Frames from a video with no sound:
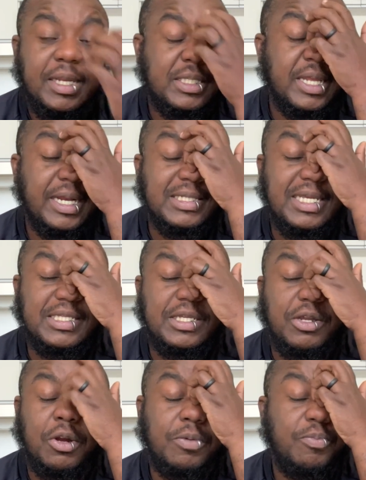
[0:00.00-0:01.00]
It's not as easy
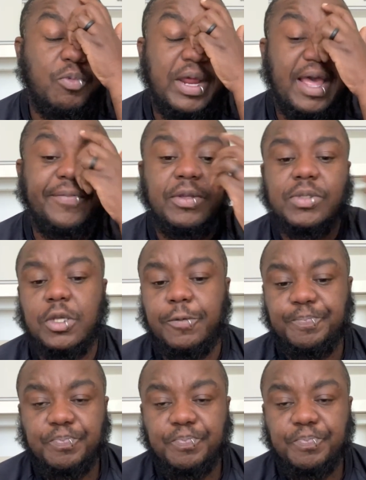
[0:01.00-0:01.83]
or what have you. So